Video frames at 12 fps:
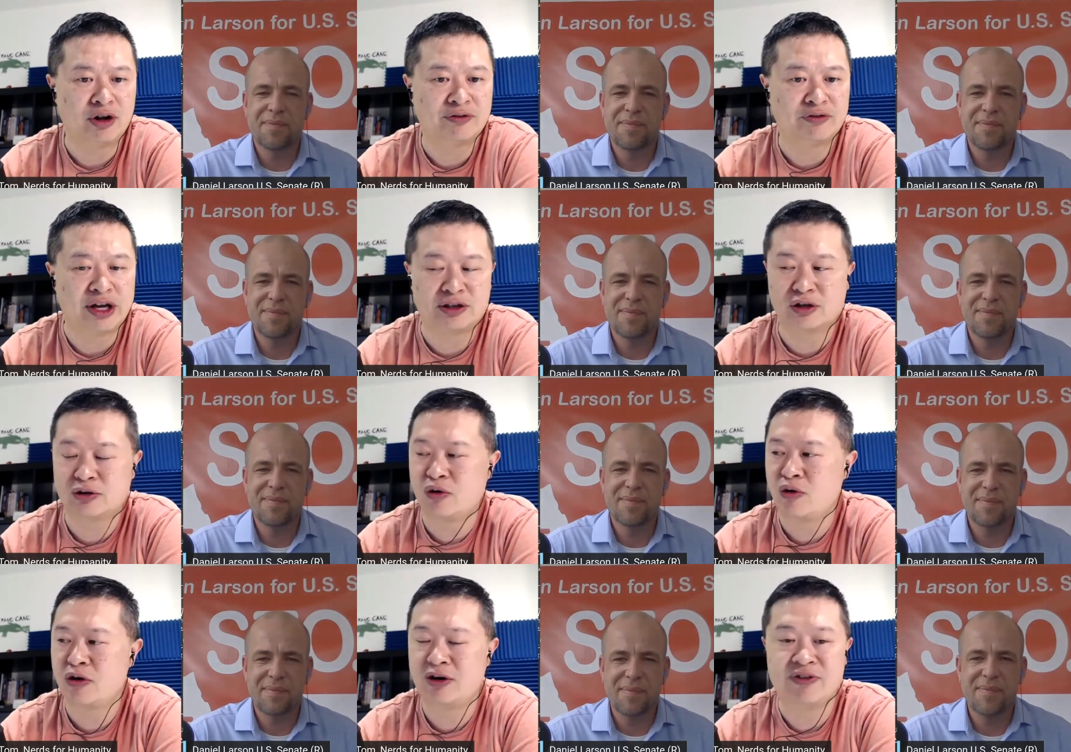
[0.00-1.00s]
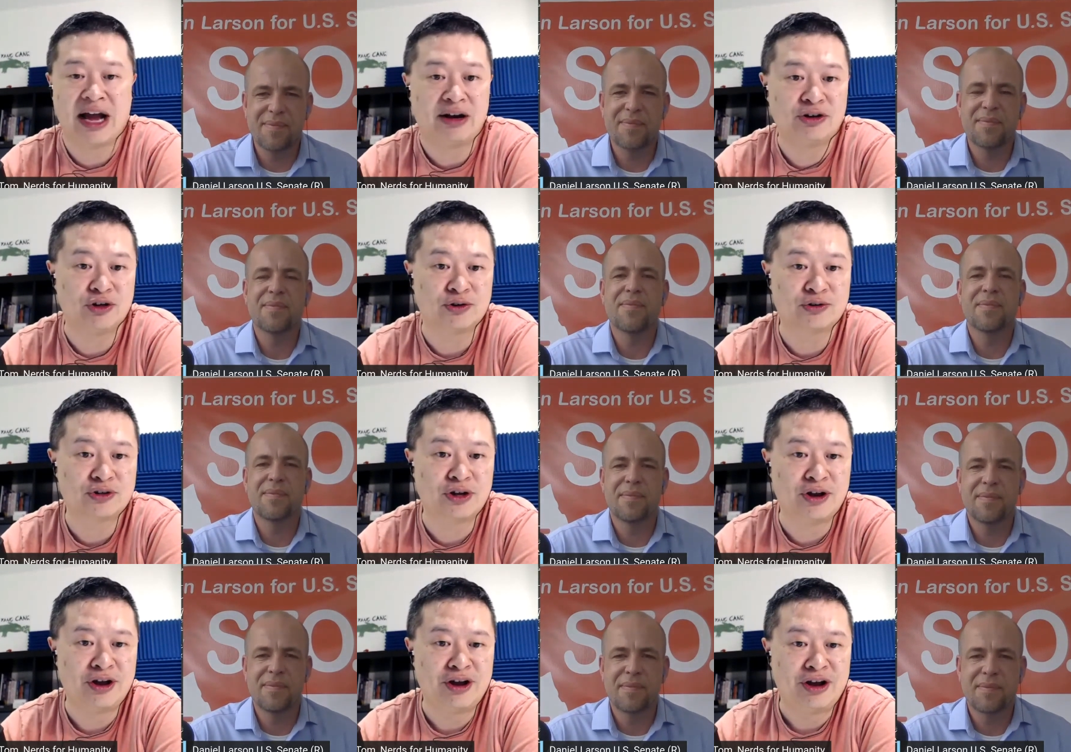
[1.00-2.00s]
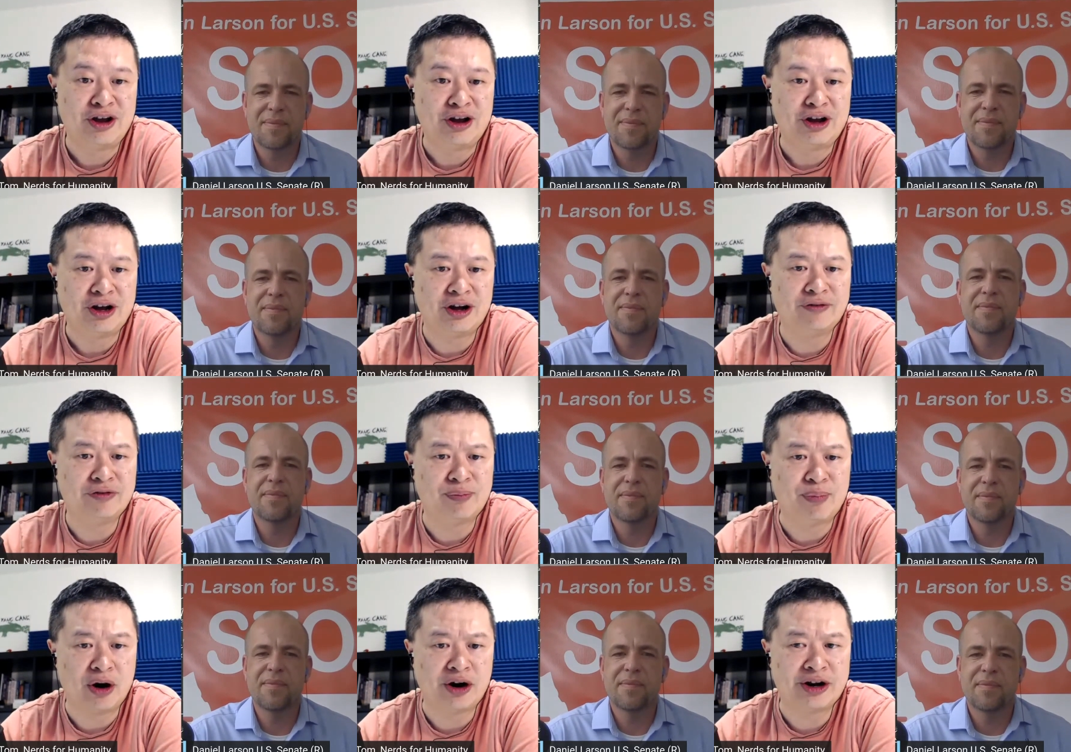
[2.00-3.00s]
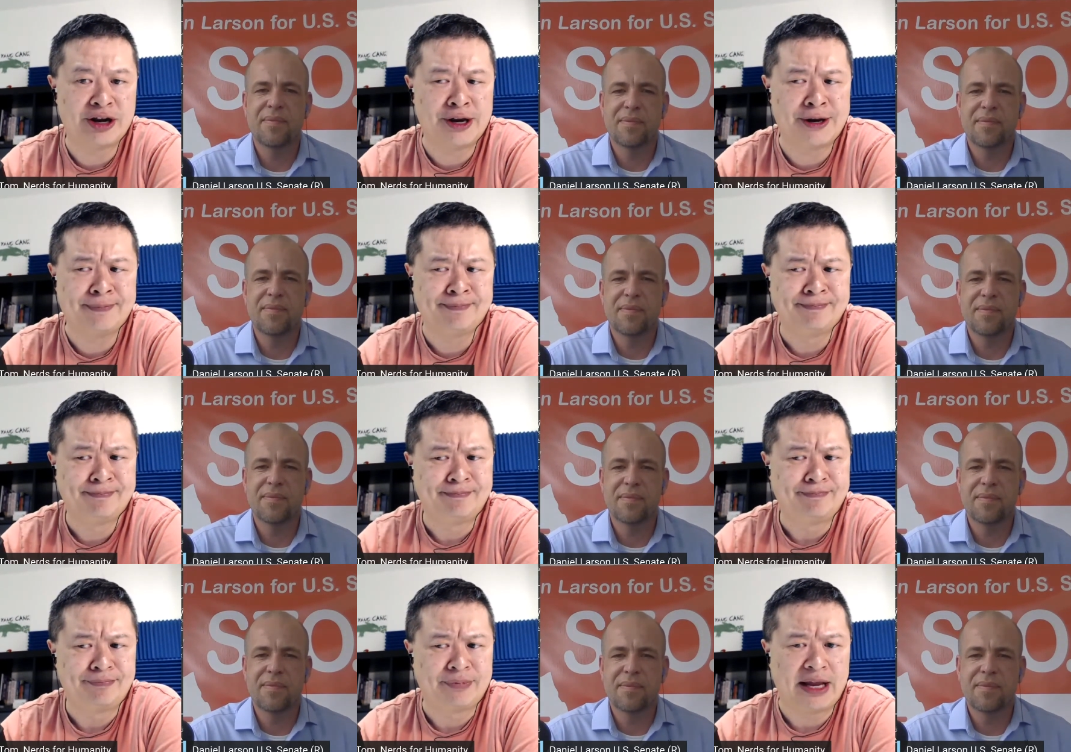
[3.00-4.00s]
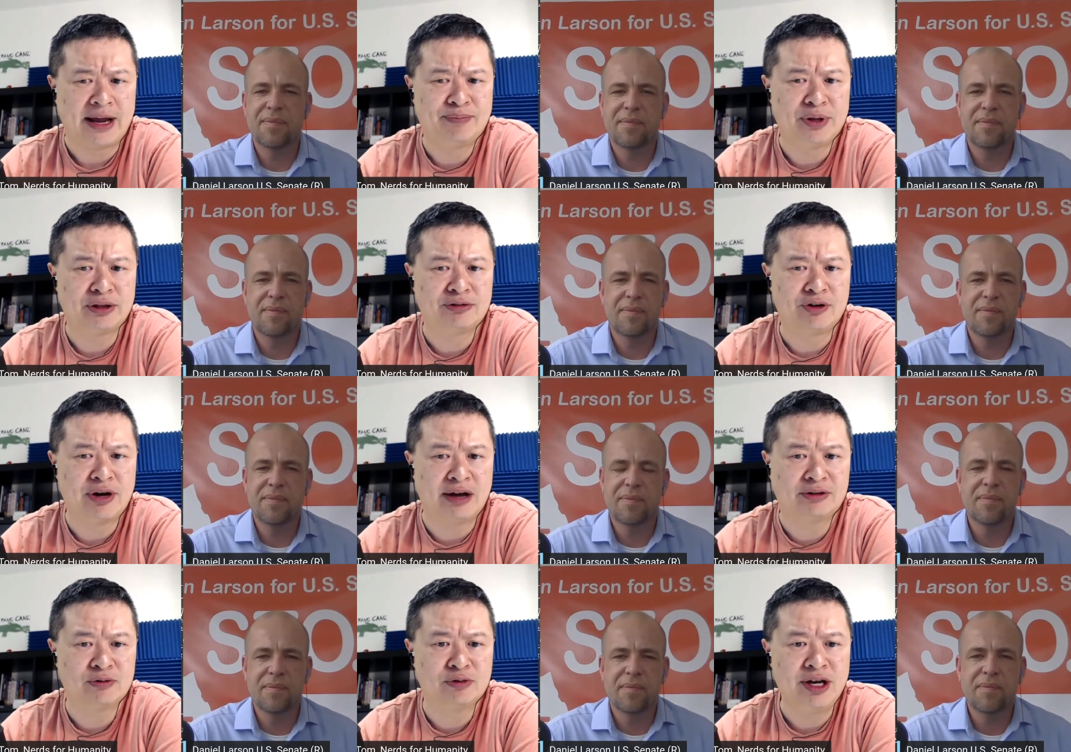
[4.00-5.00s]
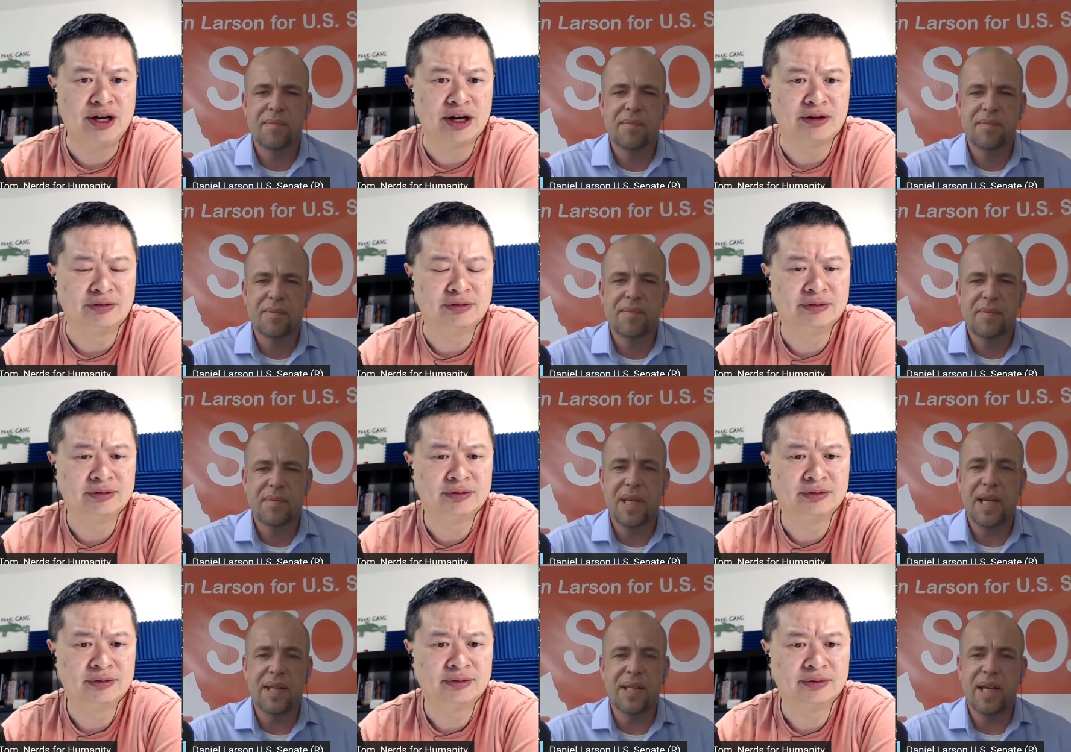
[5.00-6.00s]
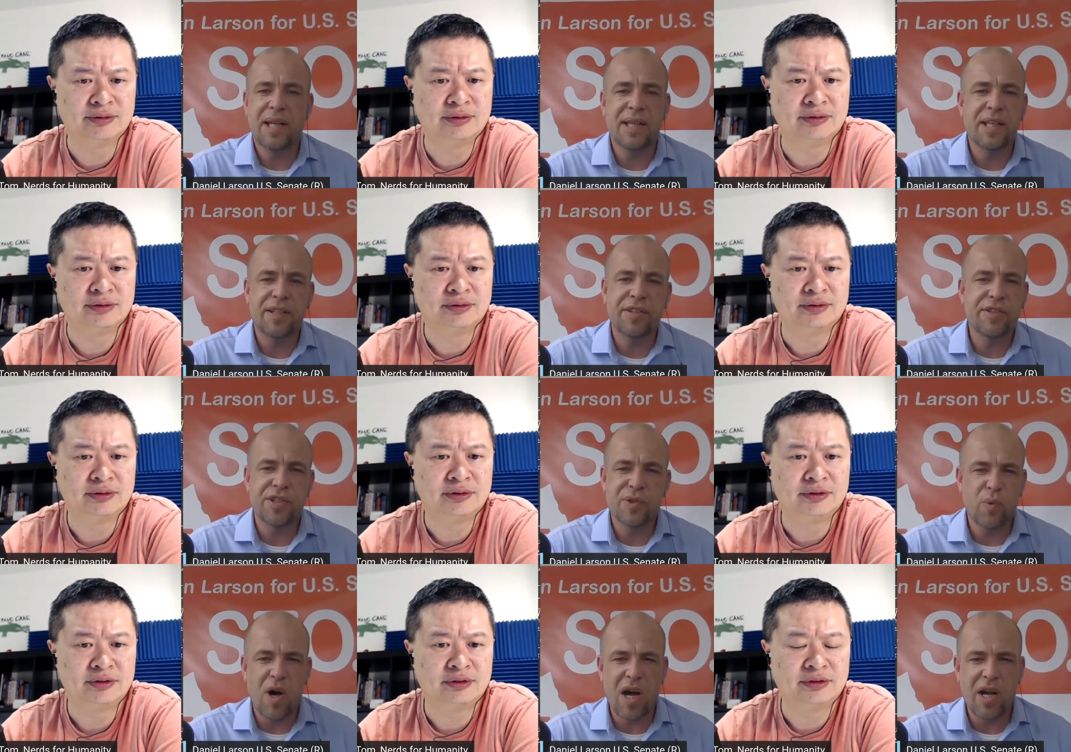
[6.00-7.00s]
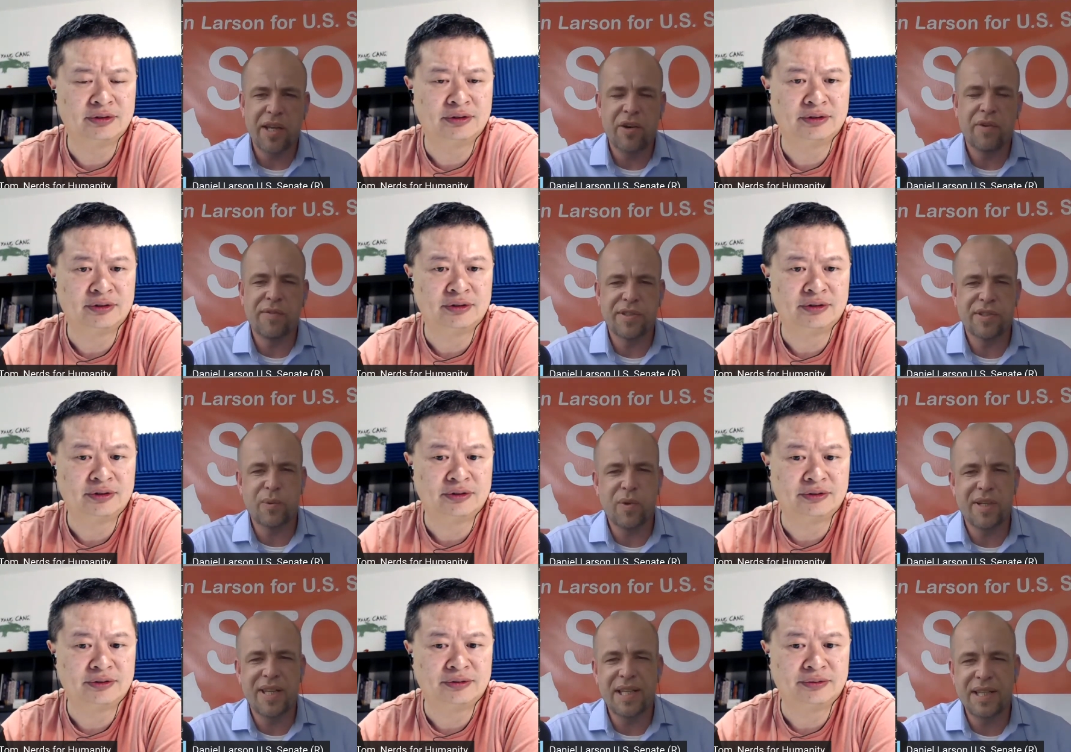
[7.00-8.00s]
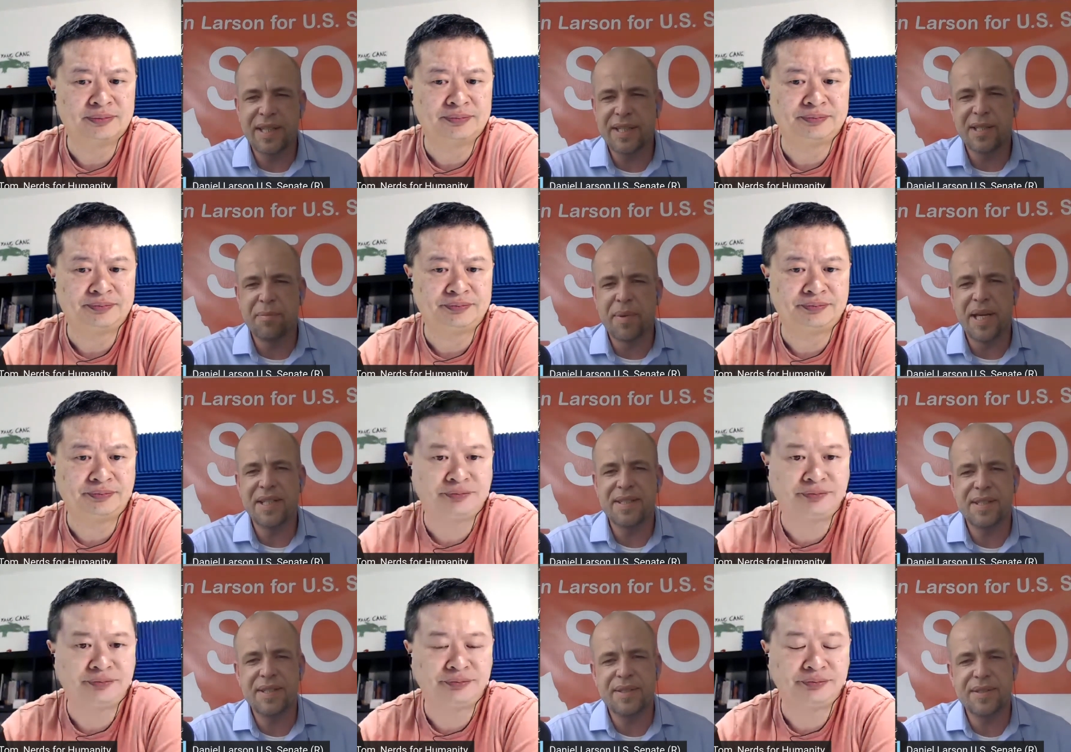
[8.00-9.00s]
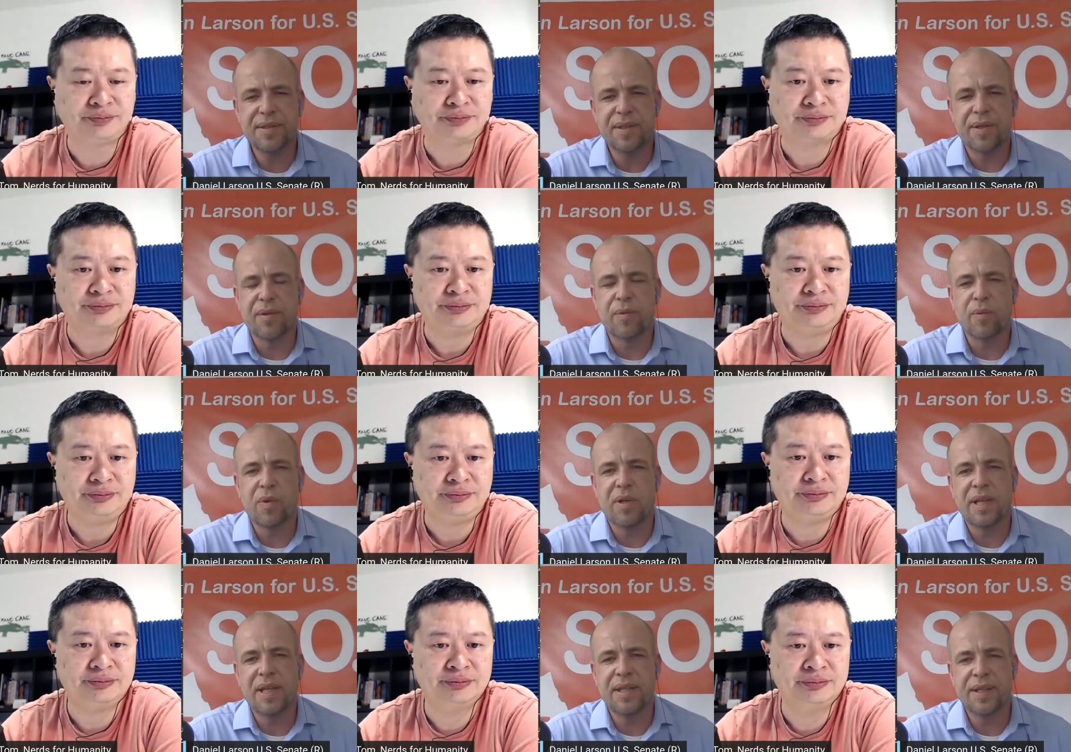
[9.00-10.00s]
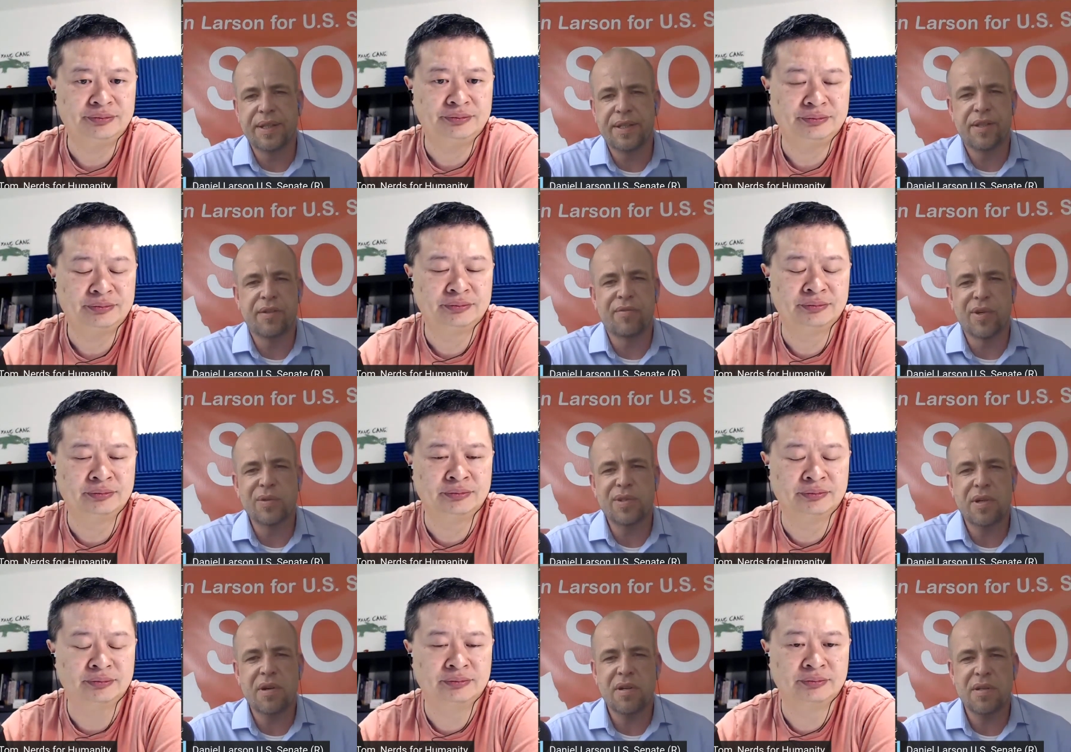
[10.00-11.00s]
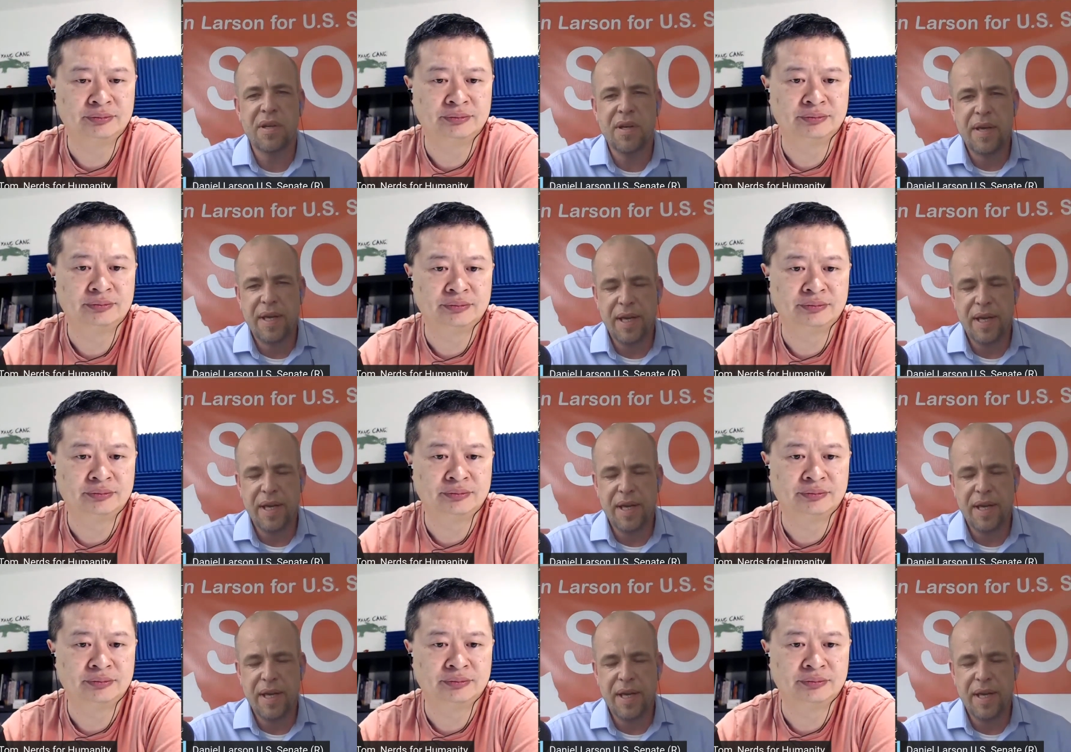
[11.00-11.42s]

Speaker 1: all of like the core values of the party have been thrown out the window.
Speaker 2: Yeah, they, I think they're just walking over to where they think the base is, uh, where they think that the mm-hmm. votes are,